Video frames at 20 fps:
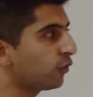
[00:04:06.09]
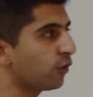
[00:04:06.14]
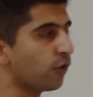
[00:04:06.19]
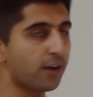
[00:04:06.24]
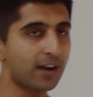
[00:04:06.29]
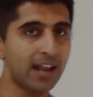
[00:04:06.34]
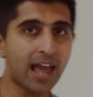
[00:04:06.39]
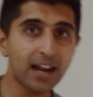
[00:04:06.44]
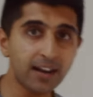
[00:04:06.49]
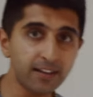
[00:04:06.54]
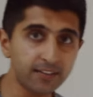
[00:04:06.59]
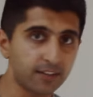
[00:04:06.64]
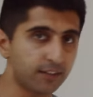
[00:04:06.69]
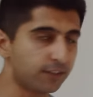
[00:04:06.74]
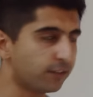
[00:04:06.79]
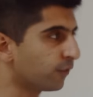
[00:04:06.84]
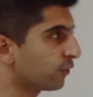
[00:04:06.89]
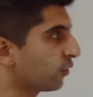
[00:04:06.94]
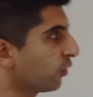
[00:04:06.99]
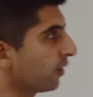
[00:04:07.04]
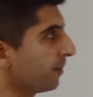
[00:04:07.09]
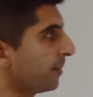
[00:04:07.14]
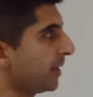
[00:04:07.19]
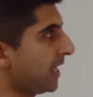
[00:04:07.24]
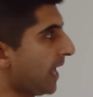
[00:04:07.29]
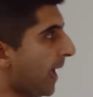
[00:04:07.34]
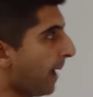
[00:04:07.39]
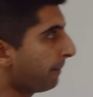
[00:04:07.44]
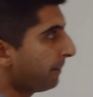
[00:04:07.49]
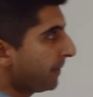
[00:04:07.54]
So your analysis has got to
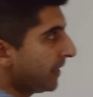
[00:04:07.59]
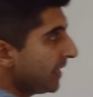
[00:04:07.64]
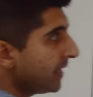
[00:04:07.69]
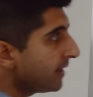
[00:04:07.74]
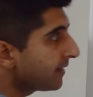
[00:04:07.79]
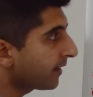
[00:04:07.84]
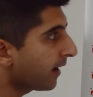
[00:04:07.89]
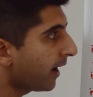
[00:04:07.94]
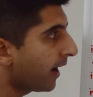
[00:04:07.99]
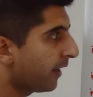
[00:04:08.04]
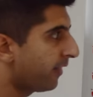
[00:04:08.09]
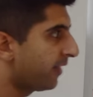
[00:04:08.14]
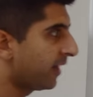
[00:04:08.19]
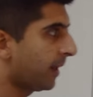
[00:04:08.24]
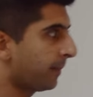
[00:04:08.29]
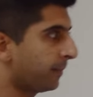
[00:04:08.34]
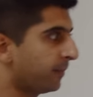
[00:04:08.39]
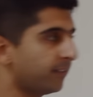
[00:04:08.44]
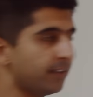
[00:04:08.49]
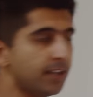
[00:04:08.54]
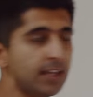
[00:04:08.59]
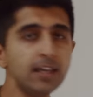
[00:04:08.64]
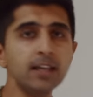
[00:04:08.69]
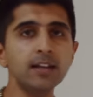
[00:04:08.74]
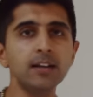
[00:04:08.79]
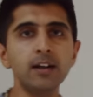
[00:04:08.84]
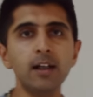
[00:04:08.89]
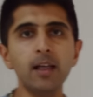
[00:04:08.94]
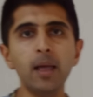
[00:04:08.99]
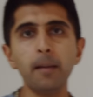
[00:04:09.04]
be, yeah, P is higher than
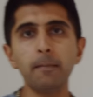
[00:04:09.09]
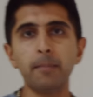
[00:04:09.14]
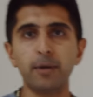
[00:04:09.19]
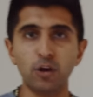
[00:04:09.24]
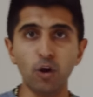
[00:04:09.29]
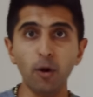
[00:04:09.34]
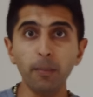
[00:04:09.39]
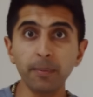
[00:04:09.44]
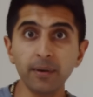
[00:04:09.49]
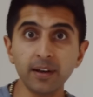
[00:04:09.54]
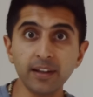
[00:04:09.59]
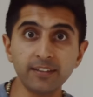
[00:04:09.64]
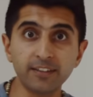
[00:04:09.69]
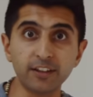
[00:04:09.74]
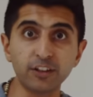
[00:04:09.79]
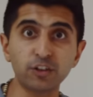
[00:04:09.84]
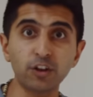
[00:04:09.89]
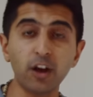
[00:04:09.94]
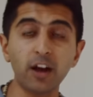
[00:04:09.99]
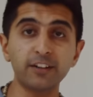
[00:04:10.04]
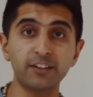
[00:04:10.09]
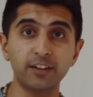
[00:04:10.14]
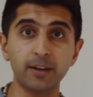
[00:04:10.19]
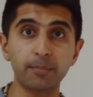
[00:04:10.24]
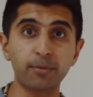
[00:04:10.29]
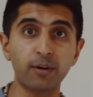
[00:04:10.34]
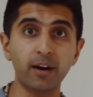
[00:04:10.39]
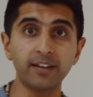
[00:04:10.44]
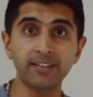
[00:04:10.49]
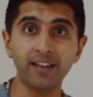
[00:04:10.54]
MC, monopolies are
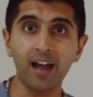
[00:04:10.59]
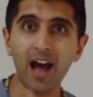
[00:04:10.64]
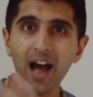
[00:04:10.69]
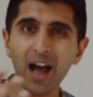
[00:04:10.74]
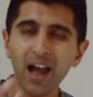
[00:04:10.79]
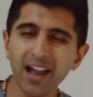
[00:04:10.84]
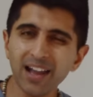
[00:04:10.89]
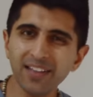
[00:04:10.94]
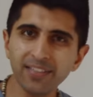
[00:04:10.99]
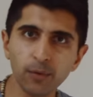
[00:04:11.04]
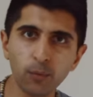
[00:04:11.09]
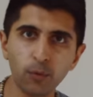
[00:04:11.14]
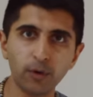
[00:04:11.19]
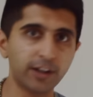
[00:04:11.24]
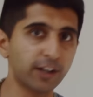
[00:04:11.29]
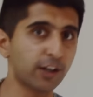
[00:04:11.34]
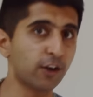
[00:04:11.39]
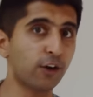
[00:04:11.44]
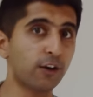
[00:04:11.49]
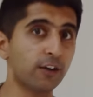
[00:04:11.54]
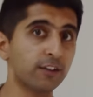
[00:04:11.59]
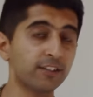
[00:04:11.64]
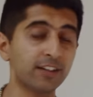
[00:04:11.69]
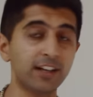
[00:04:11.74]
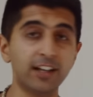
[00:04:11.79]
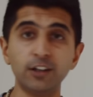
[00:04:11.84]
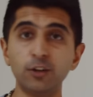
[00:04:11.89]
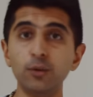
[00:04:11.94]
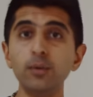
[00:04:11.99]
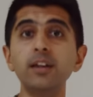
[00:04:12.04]
charging a price higher than what it
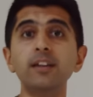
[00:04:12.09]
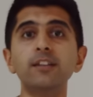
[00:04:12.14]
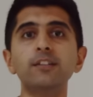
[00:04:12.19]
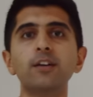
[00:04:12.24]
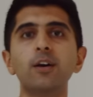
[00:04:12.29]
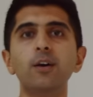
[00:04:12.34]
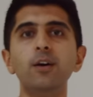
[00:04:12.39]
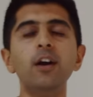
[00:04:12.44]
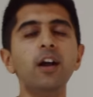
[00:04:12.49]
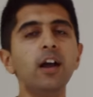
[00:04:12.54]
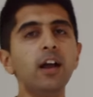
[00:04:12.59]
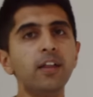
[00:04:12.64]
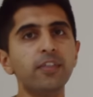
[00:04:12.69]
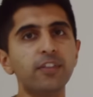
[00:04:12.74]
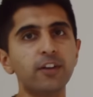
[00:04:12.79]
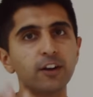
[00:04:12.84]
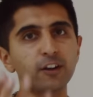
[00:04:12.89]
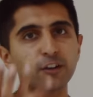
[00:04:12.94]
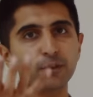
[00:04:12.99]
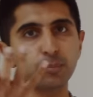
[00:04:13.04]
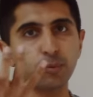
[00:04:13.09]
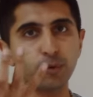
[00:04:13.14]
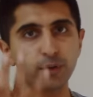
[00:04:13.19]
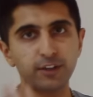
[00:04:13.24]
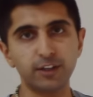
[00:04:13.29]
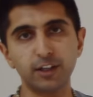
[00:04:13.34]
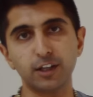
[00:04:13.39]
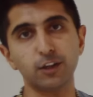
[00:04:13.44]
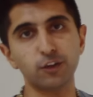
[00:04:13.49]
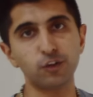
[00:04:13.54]
costs, and in doing so, they're
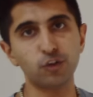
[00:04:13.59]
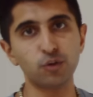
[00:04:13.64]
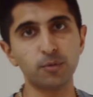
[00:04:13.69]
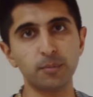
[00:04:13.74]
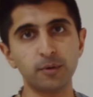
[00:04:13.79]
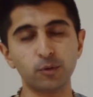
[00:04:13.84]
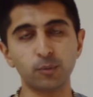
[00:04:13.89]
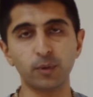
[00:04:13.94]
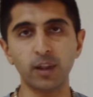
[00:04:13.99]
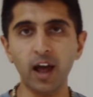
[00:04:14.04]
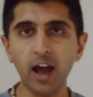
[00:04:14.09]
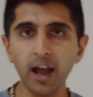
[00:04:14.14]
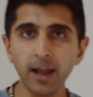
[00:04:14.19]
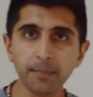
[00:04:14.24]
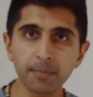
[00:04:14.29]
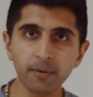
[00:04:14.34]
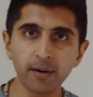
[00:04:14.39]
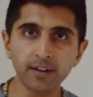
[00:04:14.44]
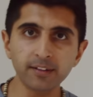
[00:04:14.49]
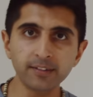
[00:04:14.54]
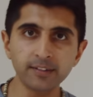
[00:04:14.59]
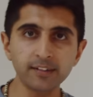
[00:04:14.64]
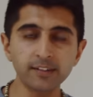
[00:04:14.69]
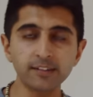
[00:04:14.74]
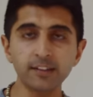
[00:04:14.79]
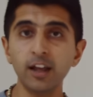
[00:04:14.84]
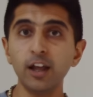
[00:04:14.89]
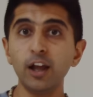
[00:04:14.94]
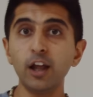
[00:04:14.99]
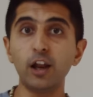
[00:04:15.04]
exploiting consumers with high
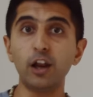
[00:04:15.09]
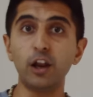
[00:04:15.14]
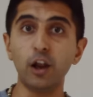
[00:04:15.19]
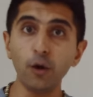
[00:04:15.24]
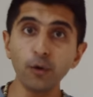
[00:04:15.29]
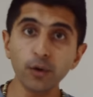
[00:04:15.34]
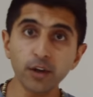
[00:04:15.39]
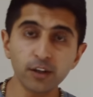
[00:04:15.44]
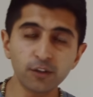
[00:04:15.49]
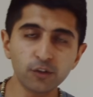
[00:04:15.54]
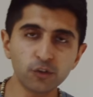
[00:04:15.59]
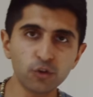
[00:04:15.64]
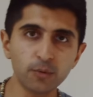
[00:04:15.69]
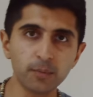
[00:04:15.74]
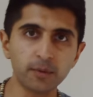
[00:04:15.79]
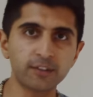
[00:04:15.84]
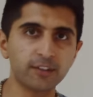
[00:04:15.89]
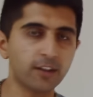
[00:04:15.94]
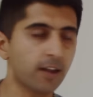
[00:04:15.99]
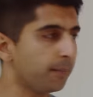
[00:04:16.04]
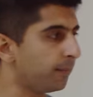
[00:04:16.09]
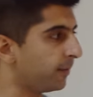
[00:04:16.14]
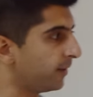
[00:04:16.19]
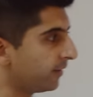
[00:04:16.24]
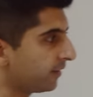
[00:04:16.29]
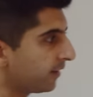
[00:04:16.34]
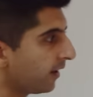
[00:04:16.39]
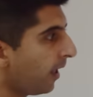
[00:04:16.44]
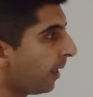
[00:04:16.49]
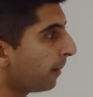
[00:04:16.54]
prices low consumer
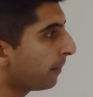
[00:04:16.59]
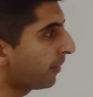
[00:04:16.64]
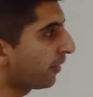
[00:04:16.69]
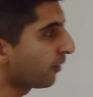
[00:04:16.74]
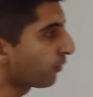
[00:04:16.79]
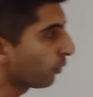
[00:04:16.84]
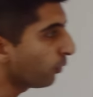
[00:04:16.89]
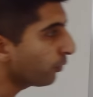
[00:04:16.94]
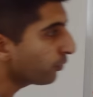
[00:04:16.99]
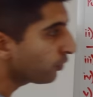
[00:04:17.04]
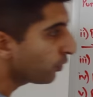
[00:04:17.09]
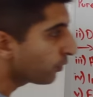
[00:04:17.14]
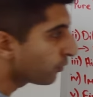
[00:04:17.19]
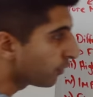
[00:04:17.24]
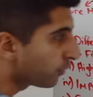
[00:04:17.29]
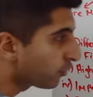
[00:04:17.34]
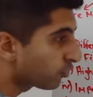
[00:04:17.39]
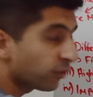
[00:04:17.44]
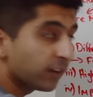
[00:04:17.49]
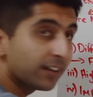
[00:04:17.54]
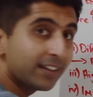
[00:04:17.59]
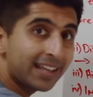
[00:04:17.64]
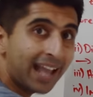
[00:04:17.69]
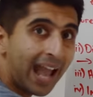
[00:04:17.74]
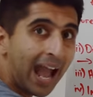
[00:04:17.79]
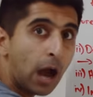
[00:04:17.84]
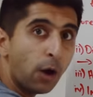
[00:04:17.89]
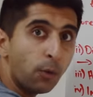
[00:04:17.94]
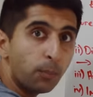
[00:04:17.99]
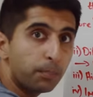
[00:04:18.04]
surplus, but they're also
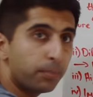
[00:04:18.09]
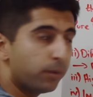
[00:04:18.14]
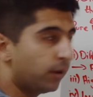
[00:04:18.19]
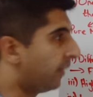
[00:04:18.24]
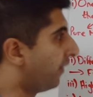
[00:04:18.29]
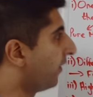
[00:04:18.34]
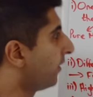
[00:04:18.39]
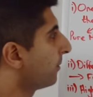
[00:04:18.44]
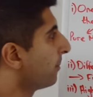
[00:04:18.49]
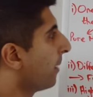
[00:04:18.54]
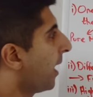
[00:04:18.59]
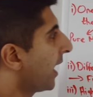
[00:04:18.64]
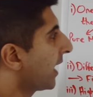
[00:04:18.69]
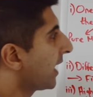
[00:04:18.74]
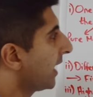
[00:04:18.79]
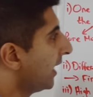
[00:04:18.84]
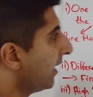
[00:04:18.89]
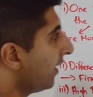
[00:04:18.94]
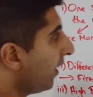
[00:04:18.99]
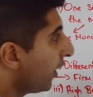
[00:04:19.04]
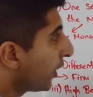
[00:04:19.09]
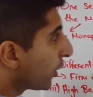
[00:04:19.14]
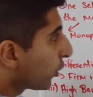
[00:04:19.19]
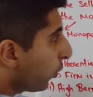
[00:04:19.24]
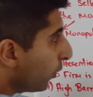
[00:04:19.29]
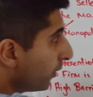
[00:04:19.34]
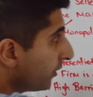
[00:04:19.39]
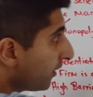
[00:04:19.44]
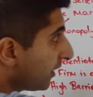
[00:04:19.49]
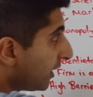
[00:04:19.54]
restricting output in this market.
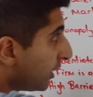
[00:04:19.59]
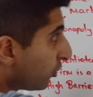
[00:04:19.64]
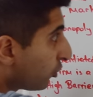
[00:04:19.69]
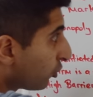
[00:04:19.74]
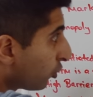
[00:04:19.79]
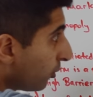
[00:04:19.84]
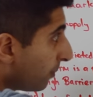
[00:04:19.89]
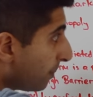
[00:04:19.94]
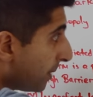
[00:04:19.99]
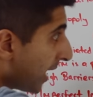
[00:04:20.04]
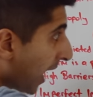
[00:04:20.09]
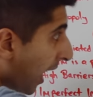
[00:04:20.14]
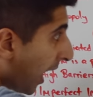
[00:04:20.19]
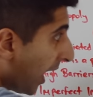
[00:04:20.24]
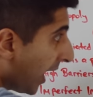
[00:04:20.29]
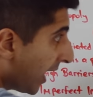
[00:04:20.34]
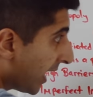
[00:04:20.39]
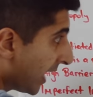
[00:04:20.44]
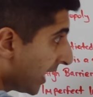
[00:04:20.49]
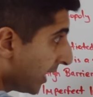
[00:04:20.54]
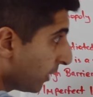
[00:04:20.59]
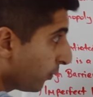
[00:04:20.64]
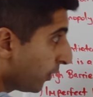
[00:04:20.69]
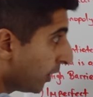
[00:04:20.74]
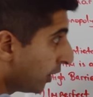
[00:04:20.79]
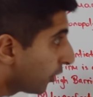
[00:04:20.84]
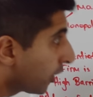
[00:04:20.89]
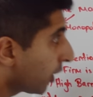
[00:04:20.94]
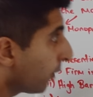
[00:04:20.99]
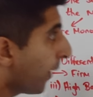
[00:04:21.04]
Quantity should be higher
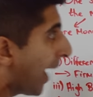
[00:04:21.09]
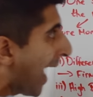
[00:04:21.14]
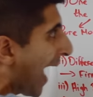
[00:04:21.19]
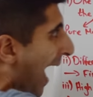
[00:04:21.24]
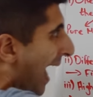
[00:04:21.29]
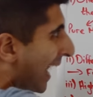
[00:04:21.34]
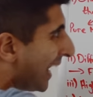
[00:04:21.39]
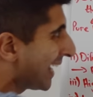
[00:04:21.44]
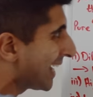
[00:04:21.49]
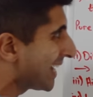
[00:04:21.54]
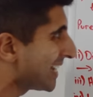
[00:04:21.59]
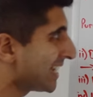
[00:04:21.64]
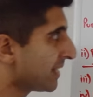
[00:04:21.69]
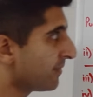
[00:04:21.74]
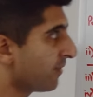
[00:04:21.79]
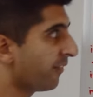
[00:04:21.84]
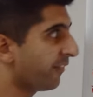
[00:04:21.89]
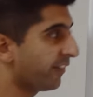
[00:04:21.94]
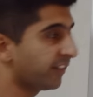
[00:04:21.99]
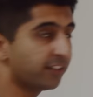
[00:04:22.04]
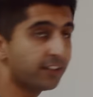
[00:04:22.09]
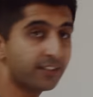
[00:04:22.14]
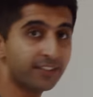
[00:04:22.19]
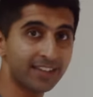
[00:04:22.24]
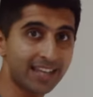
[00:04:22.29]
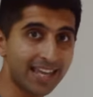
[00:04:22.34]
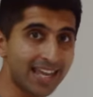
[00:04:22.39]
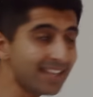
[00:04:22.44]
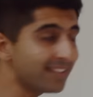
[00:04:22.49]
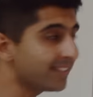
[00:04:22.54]
if we look at where allocative
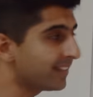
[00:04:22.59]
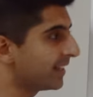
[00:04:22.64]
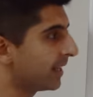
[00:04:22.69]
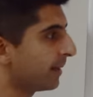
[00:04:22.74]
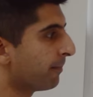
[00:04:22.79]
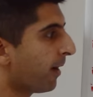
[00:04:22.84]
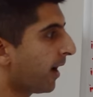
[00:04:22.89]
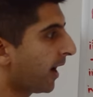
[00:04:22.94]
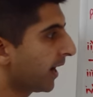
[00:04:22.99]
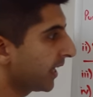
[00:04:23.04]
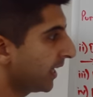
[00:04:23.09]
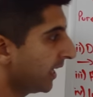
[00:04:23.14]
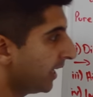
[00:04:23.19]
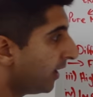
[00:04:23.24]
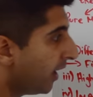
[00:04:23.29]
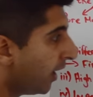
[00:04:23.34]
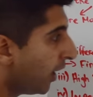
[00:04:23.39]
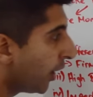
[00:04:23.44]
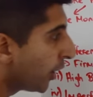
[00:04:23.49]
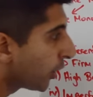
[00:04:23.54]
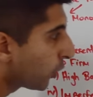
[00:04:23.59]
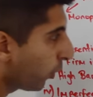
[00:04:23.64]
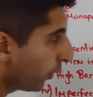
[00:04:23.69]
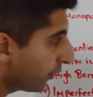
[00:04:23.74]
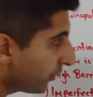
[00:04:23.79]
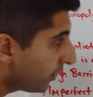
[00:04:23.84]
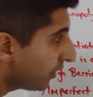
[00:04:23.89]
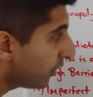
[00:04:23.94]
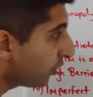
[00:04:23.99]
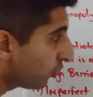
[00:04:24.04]
efficiency is in the market.
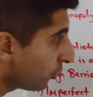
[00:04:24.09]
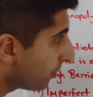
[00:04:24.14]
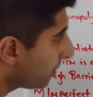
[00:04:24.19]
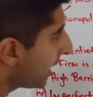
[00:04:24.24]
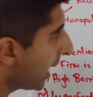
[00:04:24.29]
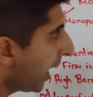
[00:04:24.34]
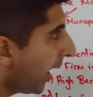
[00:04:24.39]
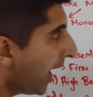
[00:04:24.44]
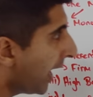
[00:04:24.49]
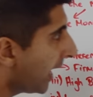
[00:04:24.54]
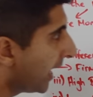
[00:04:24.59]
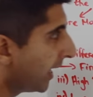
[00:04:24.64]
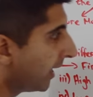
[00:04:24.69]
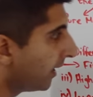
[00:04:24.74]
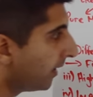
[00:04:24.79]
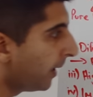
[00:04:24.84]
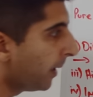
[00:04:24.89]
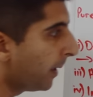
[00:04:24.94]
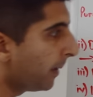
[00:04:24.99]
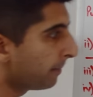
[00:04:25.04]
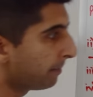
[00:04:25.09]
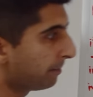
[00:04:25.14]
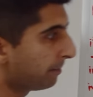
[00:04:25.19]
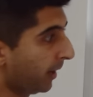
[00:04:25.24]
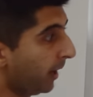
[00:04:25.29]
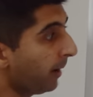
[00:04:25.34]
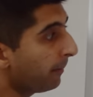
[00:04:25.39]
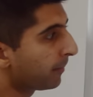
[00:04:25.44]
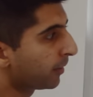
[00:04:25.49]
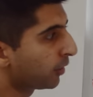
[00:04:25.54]
Quantity should be higher,
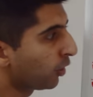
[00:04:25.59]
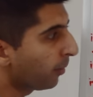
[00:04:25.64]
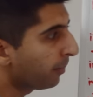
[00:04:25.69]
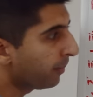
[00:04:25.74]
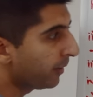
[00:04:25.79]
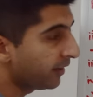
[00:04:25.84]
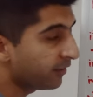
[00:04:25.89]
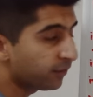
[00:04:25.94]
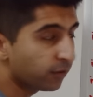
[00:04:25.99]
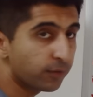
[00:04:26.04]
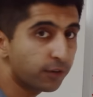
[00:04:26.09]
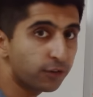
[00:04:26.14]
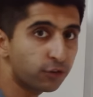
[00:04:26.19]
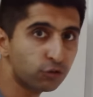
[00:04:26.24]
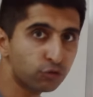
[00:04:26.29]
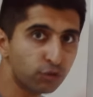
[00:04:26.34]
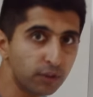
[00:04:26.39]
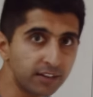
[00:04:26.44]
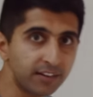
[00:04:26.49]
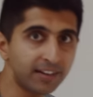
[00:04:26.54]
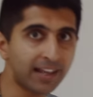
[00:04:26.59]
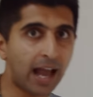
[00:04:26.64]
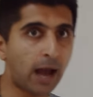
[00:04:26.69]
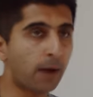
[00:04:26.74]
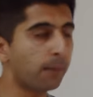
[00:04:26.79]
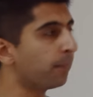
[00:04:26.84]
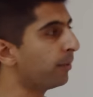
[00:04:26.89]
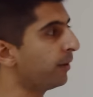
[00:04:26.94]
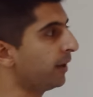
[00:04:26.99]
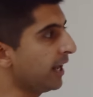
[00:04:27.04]
but monopolists are
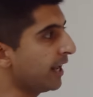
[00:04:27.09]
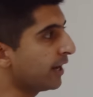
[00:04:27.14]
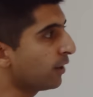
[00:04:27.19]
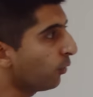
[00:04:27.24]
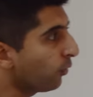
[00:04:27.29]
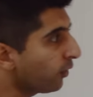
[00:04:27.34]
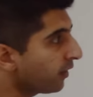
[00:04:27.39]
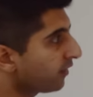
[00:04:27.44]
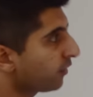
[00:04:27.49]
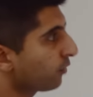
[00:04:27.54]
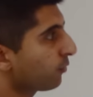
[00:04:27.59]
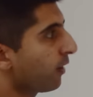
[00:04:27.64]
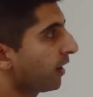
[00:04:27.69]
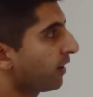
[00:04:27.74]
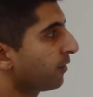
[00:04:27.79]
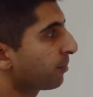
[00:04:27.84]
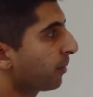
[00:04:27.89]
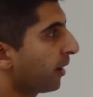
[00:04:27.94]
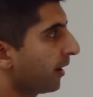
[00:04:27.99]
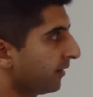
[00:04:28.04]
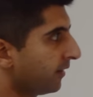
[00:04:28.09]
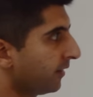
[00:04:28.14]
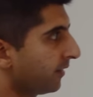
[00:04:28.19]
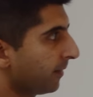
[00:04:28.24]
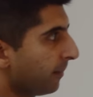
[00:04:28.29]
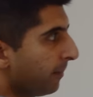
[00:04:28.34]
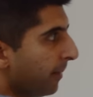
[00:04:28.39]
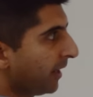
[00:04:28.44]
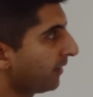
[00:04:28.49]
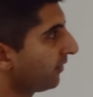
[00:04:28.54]
restricting output in order to raise
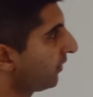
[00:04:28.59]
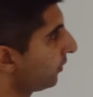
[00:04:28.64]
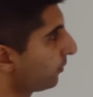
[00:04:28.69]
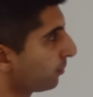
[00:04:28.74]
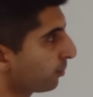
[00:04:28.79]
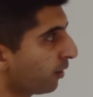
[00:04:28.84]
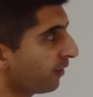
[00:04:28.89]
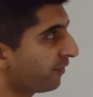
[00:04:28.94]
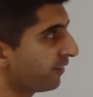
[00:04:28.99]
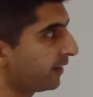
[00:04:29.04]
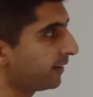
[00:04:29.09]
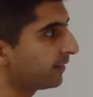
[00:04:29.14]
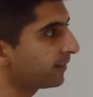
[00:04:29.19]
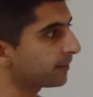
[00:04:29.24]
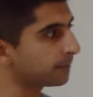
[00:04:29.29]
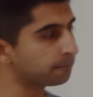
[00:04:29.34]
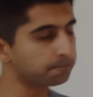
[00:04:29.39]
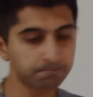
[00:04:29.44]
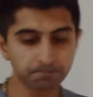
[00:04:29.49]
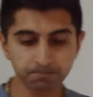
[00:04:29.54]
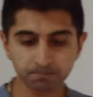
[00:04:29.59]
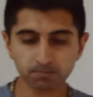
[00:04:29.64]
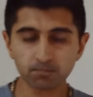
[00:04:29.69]
prices and make these profits.